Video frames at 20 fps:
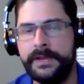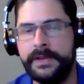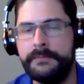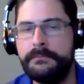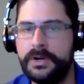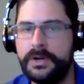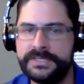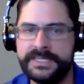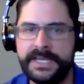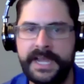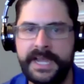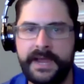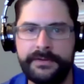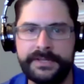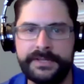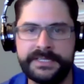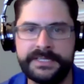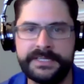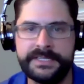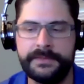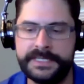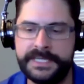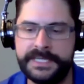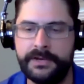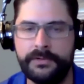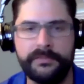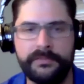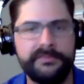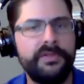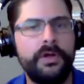And most counties, at least
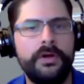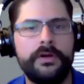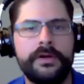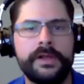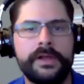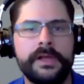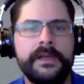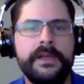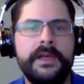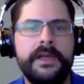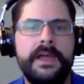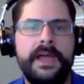here in Florida,